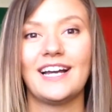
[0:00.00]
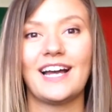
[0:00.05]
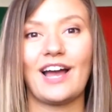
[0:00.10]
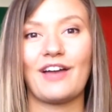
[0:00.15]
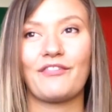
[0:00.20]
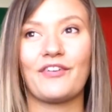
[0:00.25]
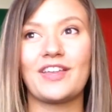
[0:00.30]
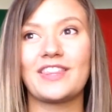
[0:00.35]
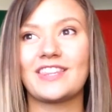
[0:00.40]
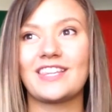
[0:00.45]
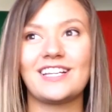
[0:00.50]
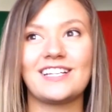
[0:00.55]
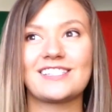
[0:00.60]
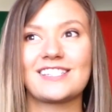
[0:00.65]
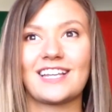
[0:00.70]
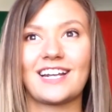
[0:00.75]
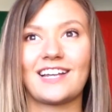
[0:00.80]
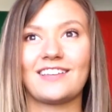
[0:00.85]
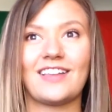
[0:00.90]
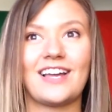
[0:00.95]
I find things
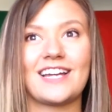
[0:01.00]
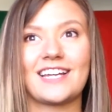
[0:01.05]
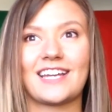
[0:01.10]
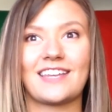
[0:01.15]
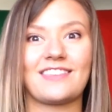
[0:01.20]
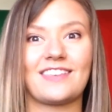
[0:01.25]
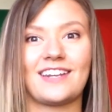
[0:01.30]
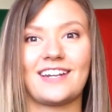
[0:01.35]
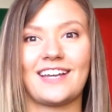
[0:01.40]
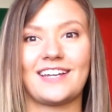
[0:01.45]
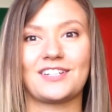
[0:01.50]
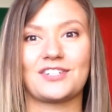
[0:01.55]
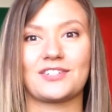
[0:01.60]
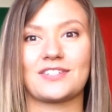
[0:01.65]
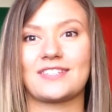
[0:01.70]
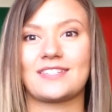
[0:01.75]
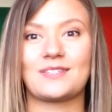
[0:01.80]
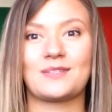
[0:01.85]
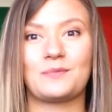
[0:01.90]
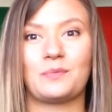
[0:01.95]
that I like and then I
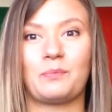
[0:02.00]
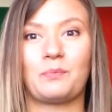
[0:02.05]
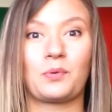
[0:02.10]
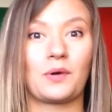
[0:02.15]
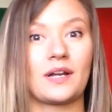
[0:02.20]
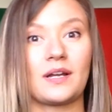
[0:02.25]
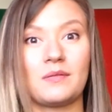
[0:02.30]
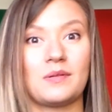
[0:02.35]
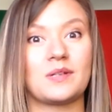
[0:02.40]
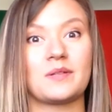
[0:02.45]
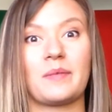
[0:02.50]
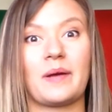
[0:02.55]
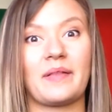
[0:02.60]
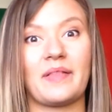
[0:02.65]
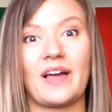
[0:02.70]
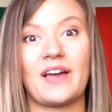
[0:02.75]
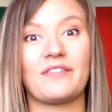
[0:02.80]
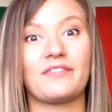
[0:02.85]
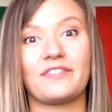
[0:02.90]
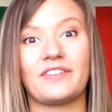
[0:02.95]
just bring them into my
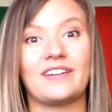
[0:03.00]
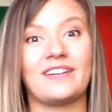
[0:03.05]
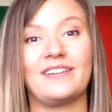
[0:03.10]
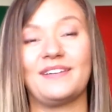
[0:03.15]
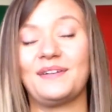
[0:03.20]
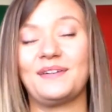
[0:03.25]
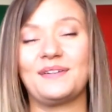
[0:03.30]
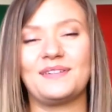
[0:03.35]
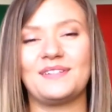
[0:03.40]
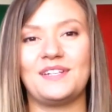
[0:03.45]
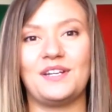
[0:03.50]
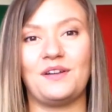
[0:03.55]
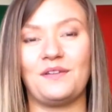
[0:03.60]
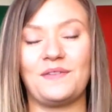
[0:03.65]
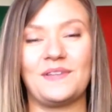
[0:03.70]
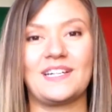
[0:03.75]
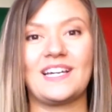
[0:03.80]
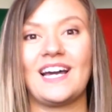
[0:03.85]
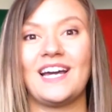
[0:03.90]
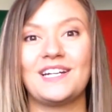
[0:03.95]
life, and
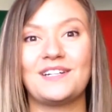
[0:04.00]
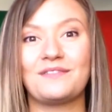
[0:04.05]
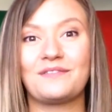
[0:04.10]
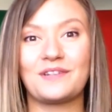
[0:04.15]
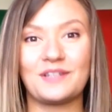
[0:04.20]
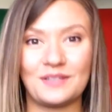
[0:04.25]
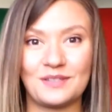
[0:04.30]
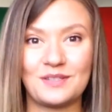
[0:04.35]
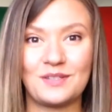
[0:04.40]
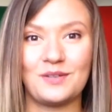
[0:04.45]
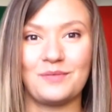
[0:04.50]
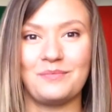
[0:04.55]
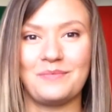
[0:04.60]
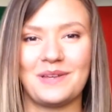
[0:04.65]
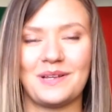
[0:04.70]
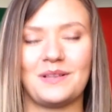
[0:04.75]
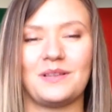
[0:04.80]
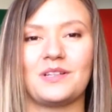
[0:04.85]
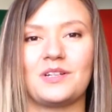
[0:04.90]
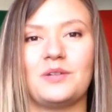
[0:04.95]
they kind of consume
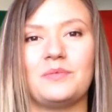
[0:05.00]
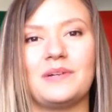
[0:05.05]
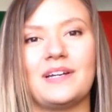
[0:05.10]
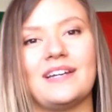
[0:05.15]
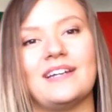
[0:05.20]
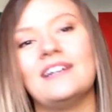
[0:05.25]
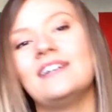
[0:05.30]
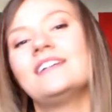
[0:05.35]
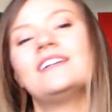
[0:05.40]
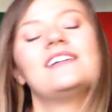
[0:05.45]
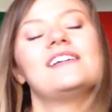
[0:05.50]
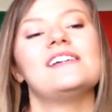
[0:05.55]
me a little bit.